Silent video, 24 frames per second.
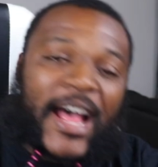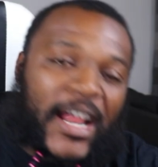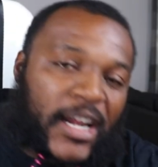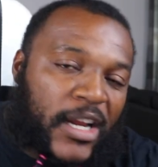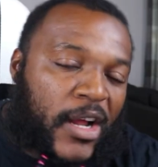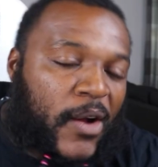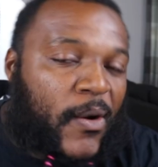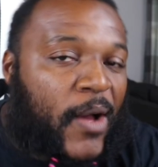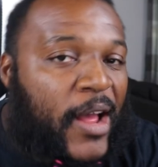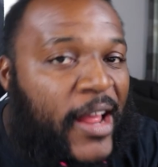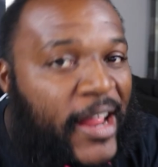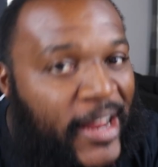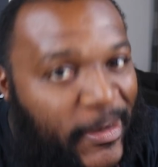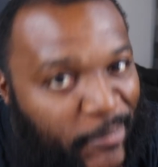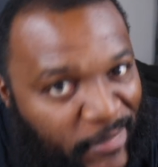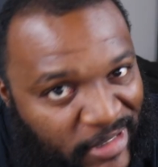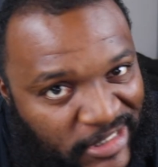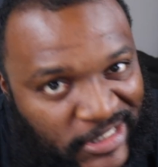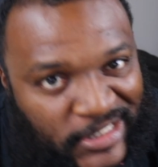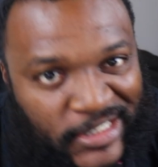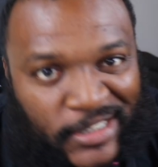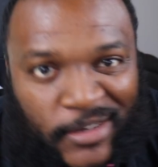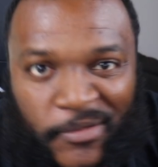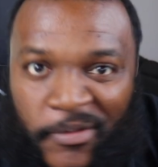I know I ain't been
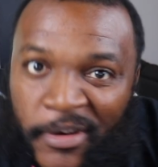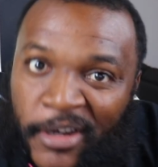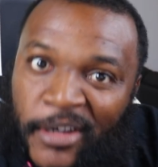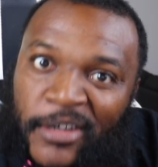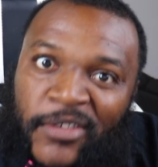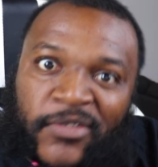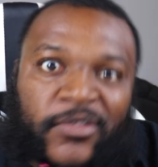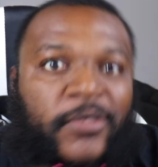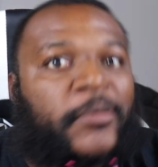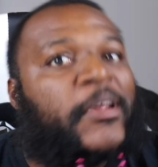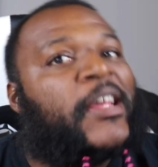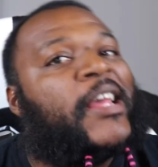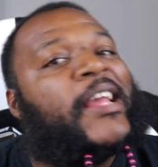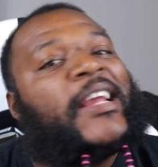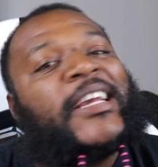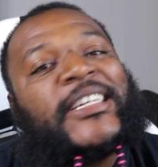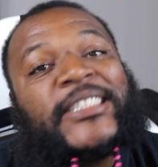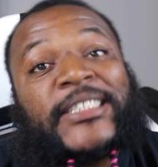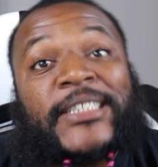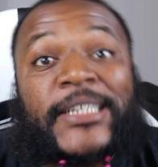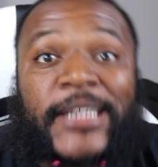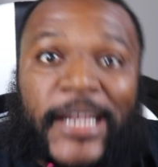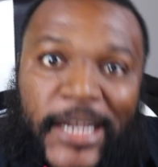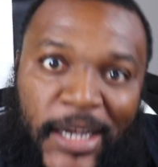seeing videos
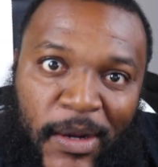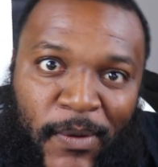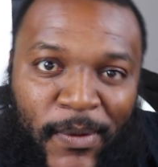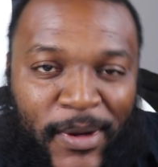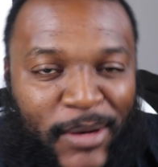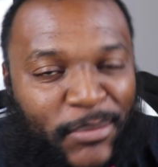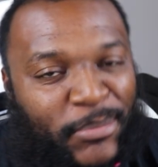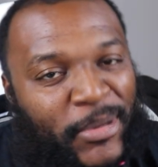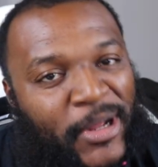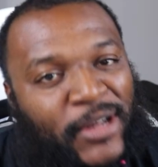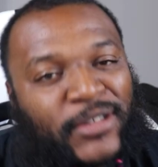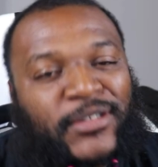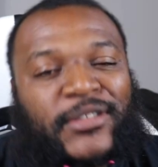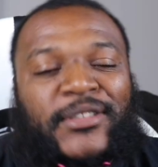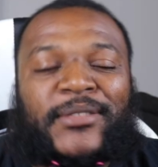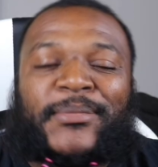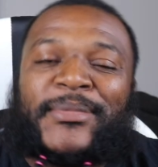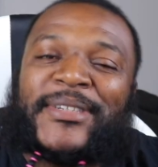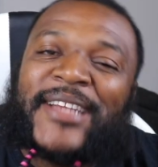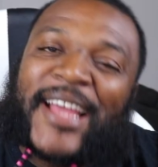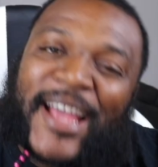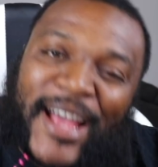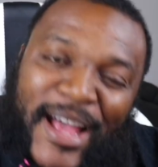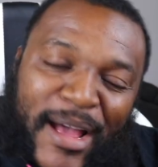because the nigga wasn't posted,
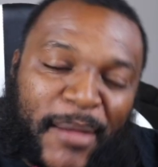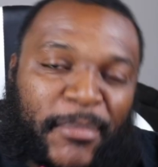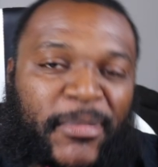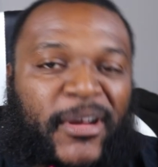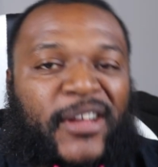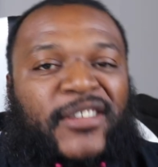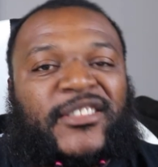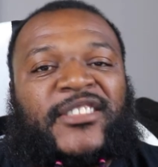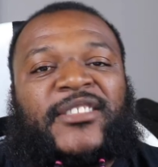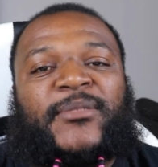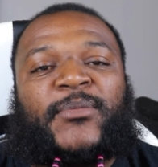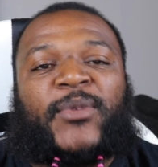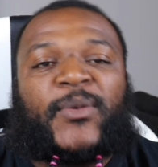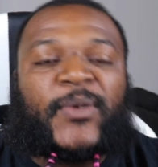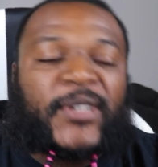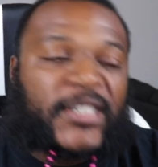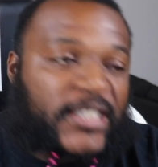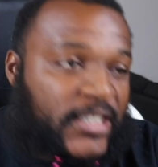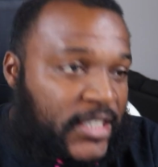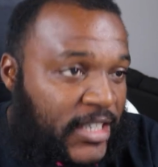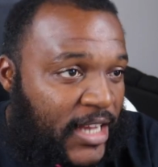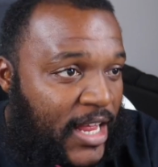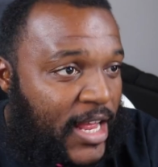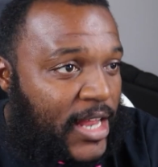but now I'm posted. But what's
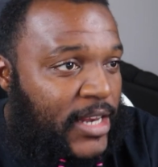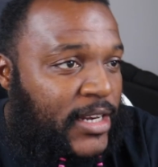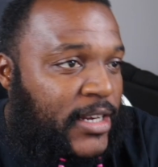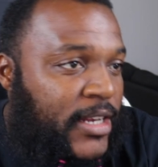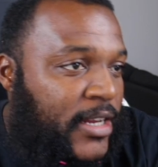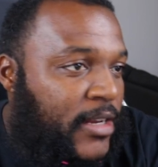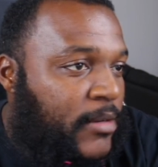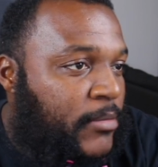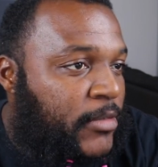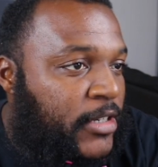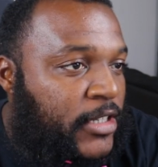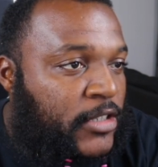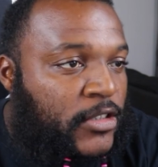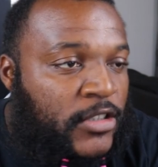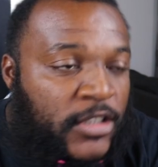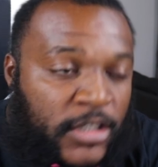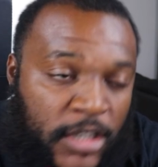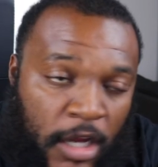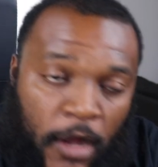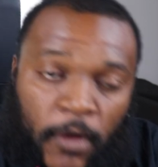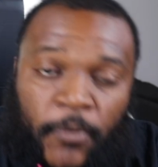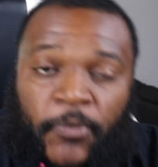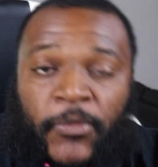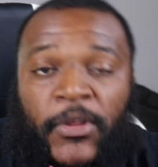the goddamn deal?
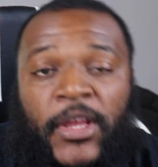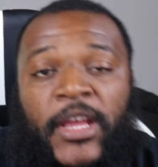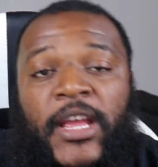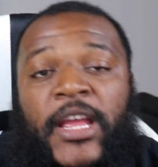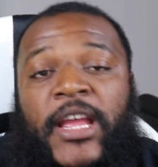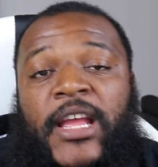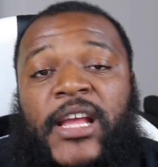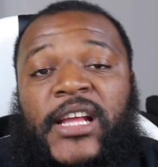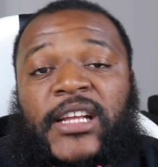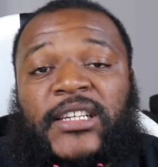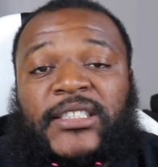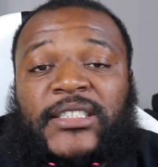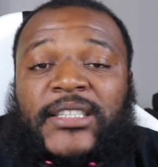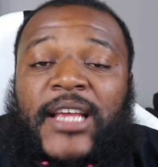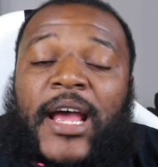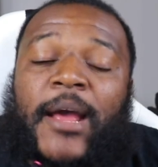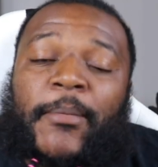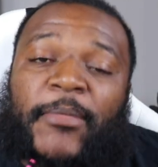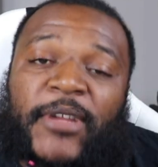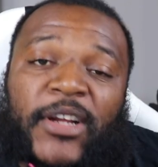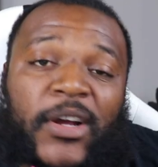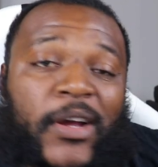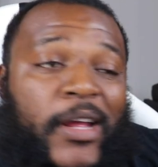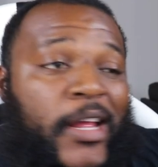So it's
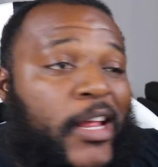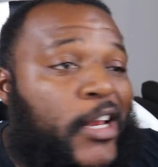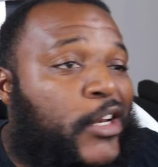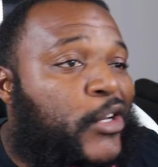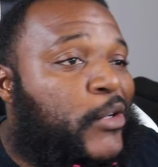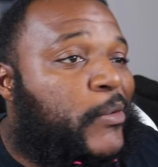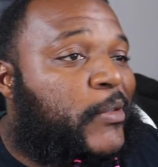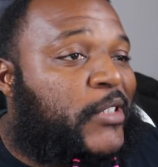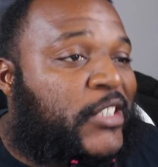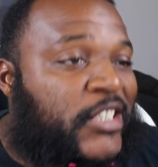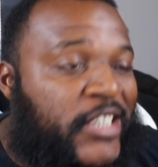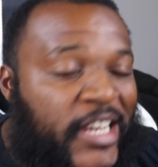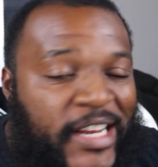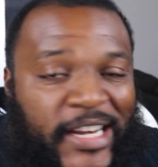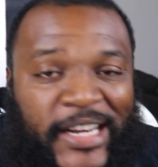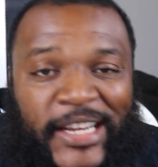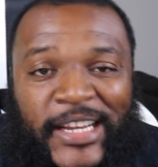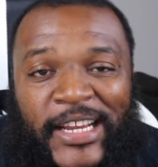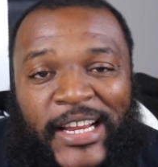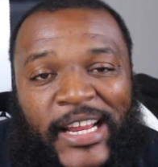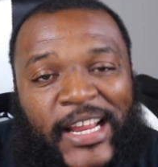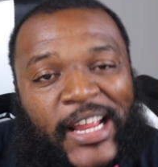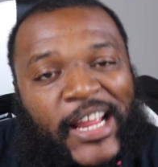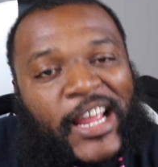time to go ahead and do a
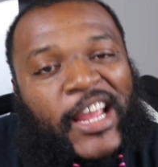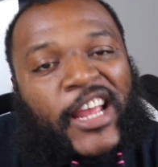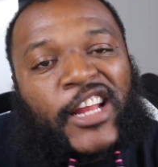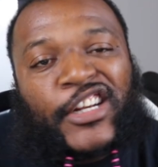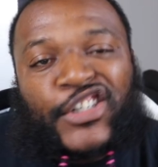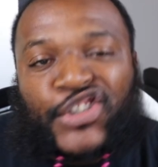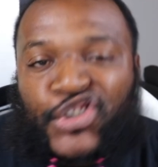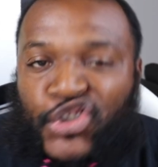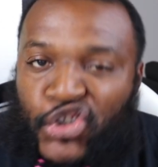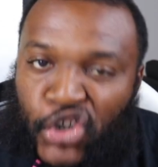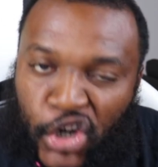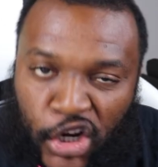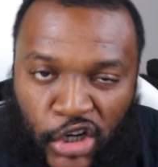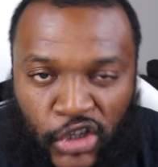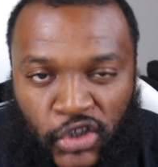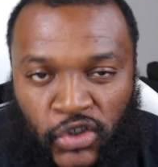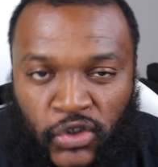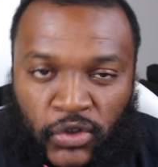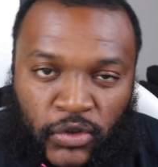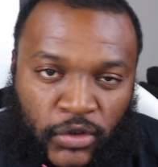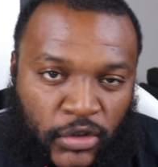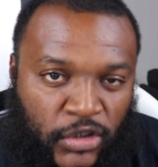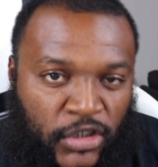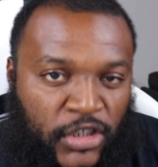jelly and a
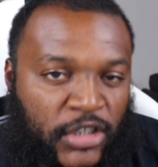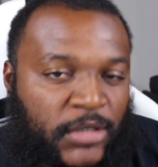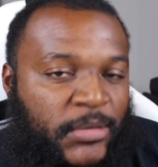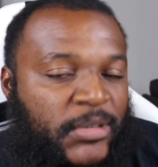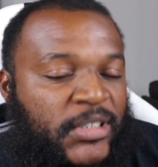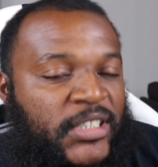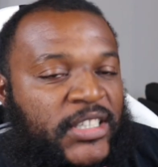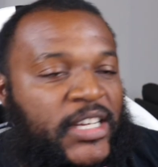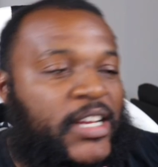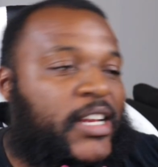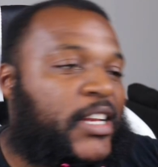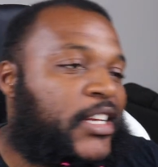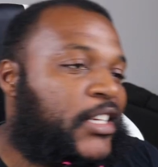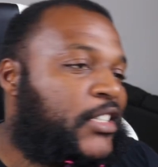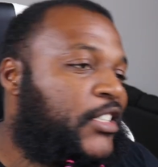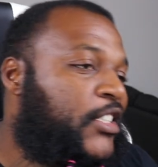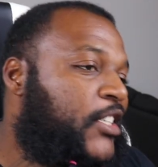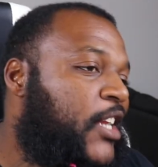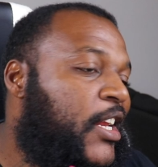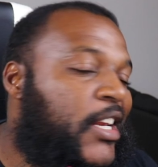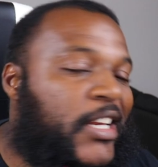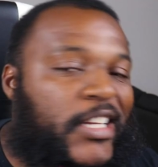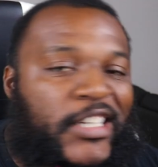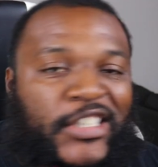struggle. You know what I'm saying?
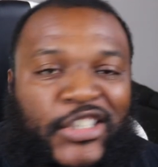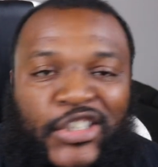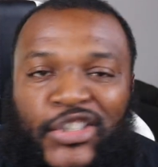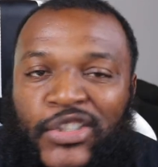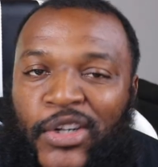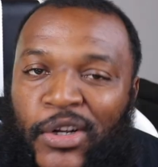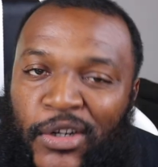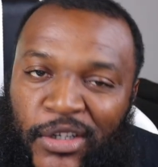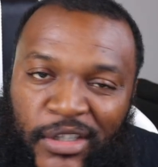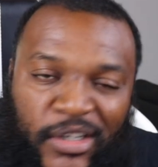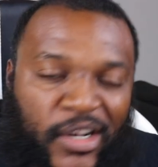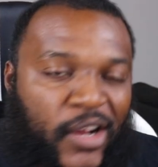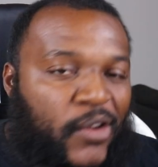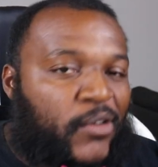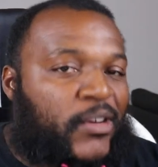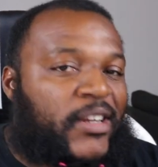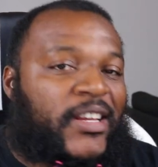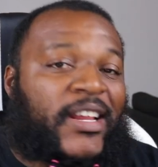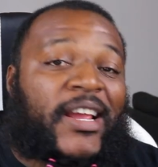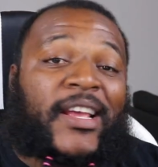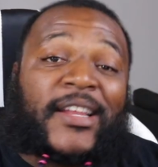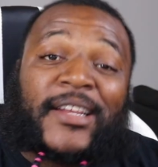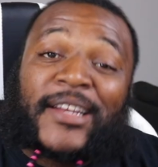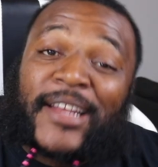Jelly and struggle go
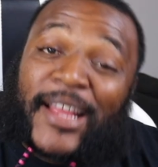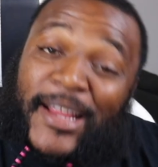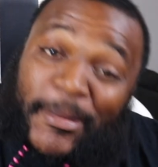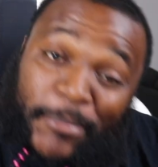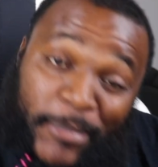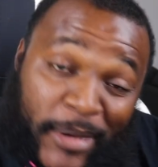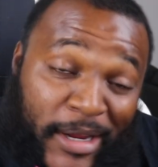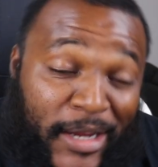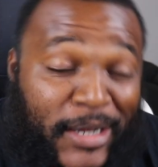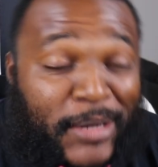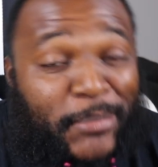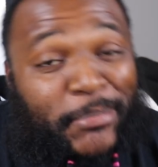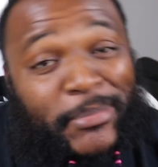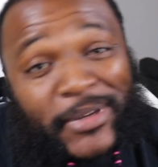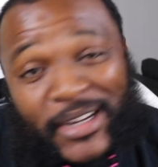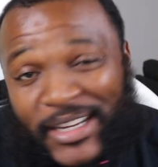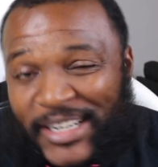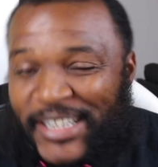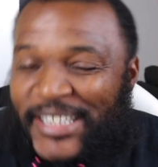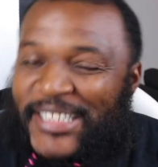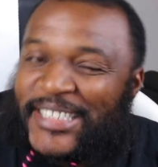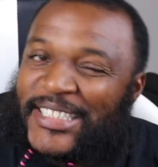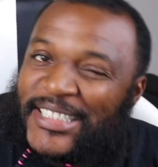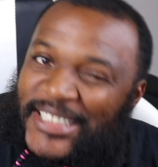together like peanut,
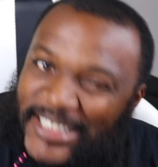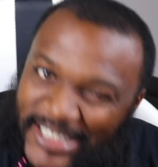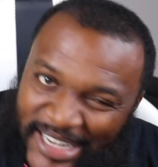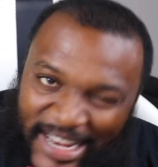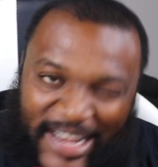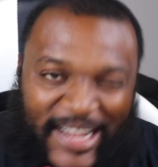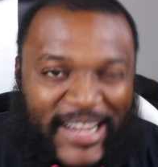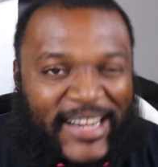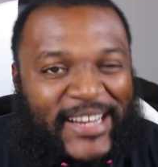butter, and jelly.